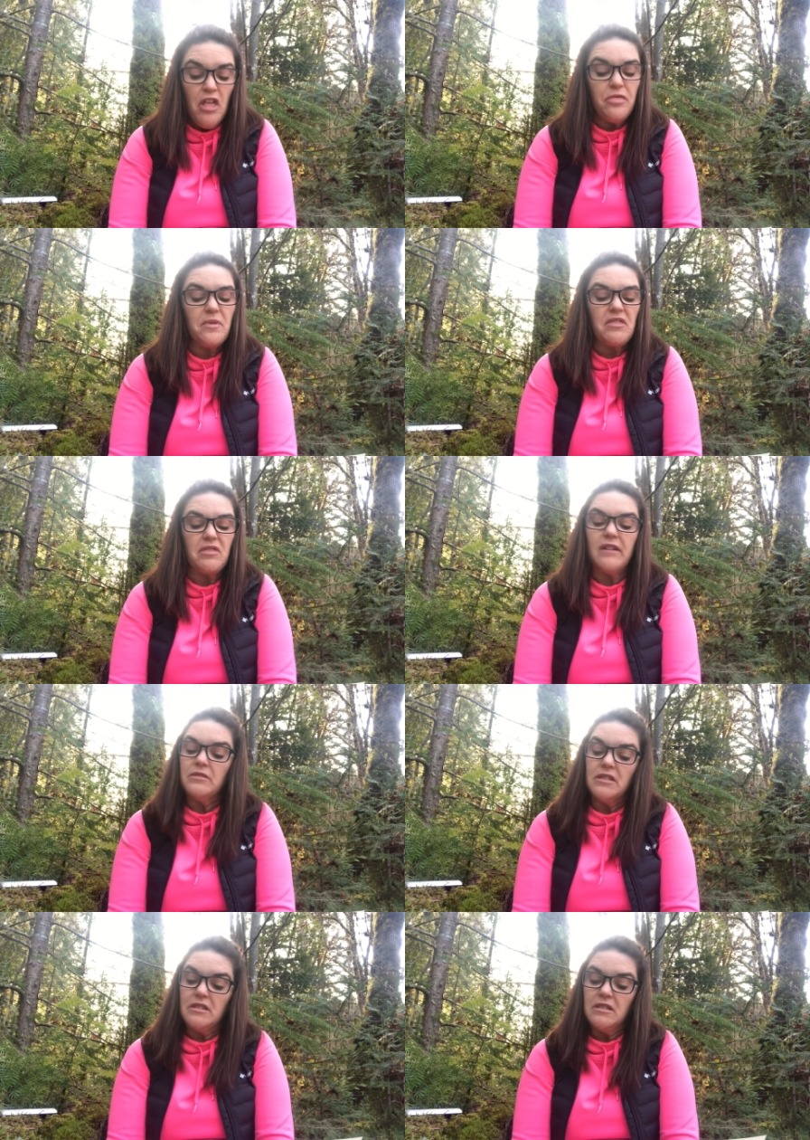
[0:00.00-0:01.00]

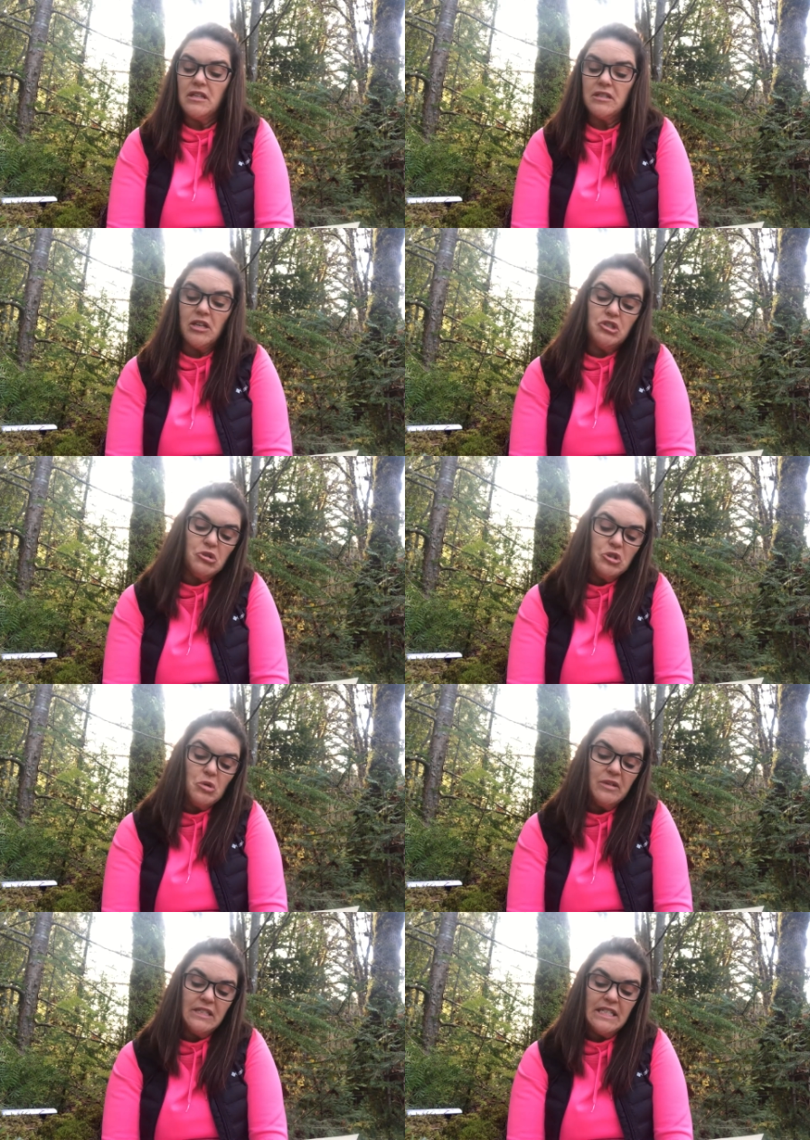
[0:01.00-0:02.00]

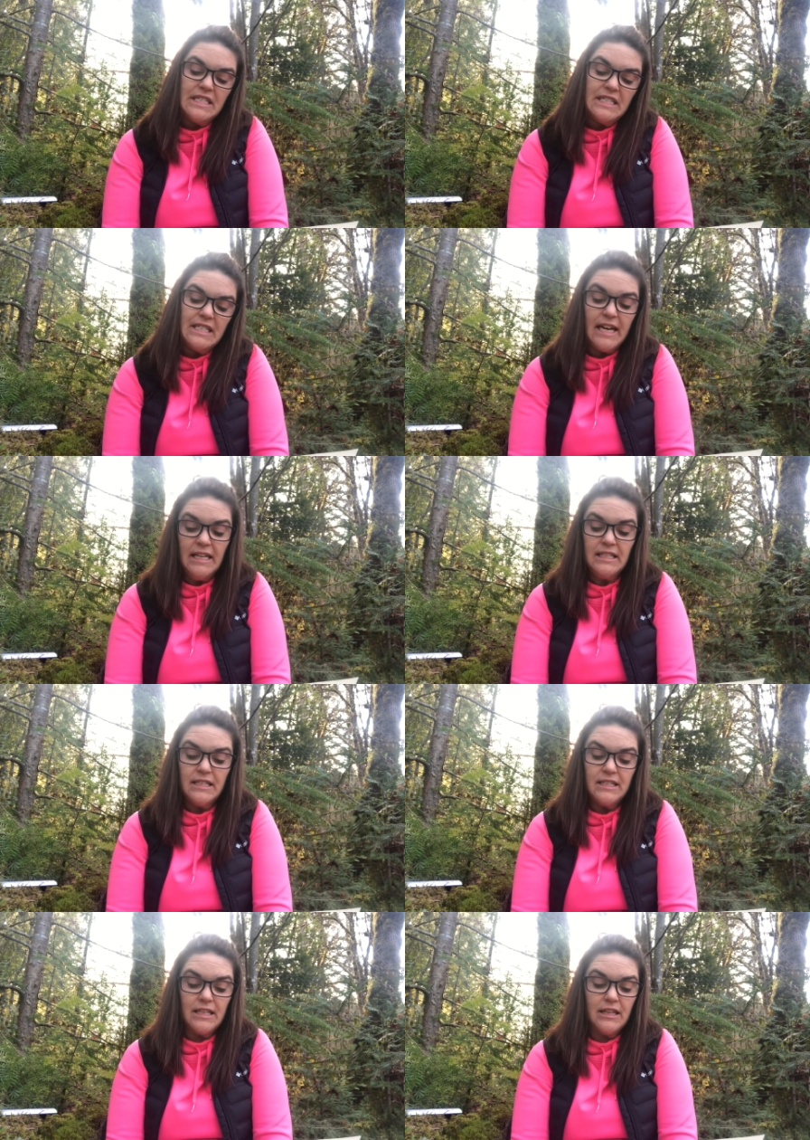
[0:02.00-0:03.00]
3,626,
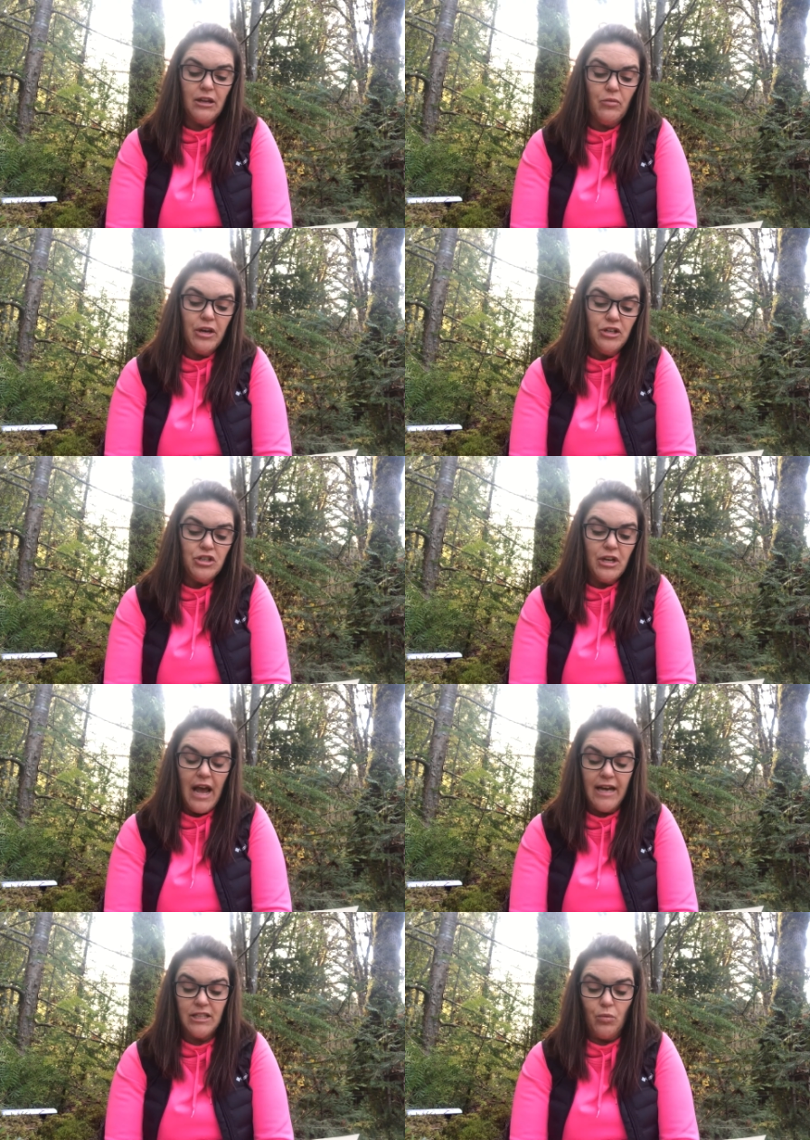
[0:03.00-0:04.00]
said the witch,
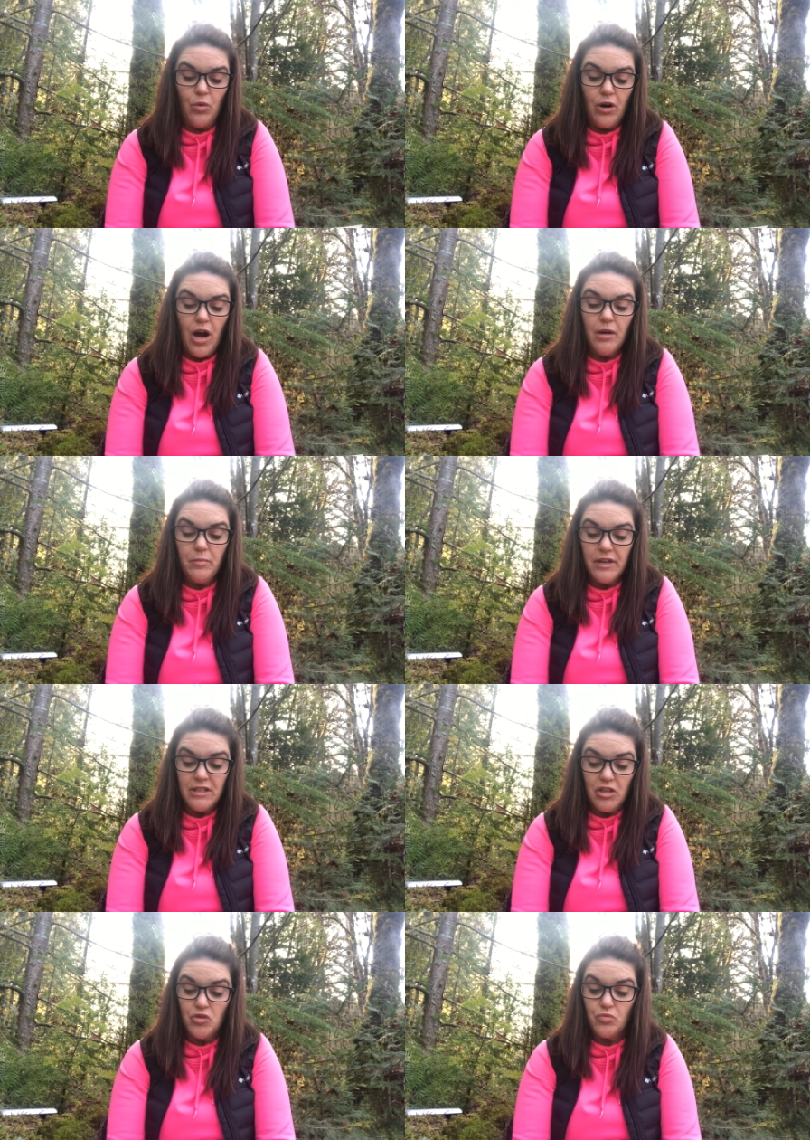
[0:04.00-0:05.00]
as the warthog
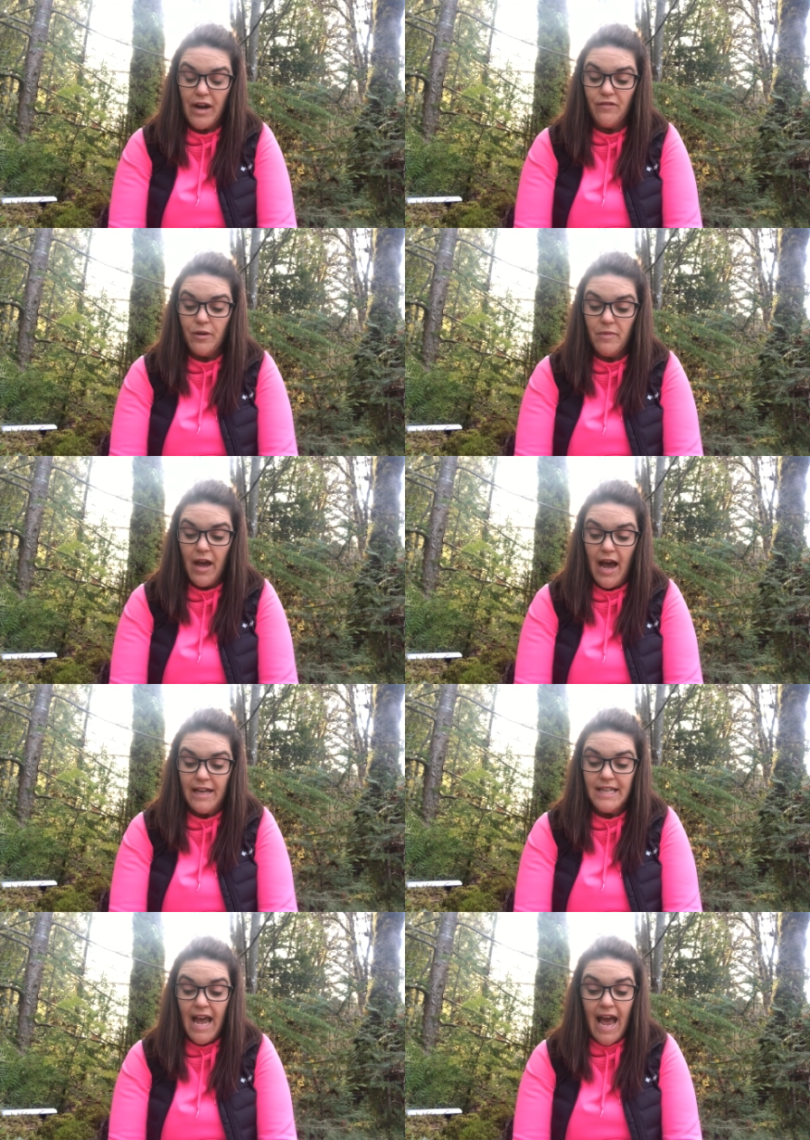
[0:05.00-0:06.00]
princess ran from the
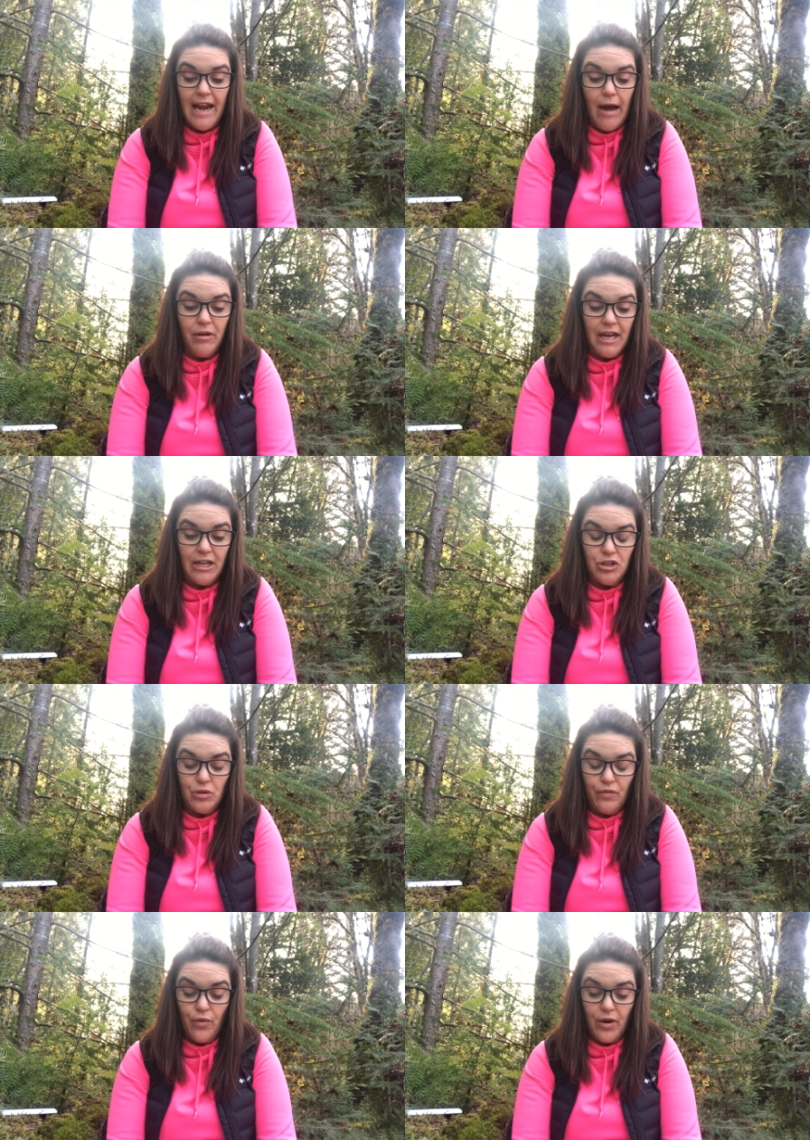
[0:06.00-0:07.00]
hut and out again into
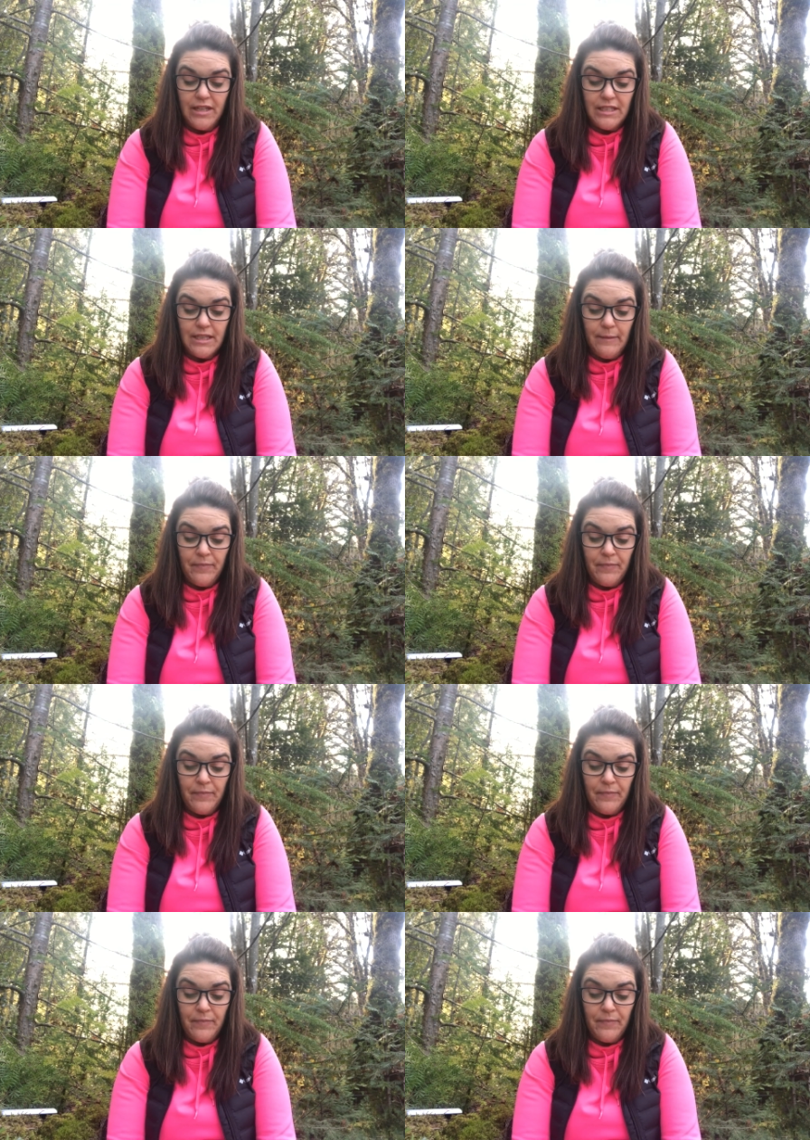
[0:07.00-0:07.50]
the forest.